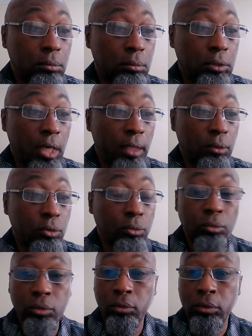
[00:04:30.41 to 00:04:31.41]

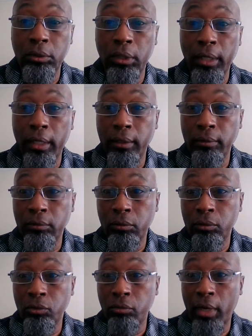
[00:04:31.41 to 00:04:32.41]
tattoos on his leg, on
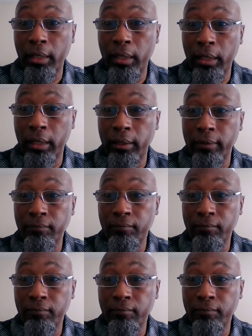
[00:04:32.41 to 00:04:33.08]
his right leg.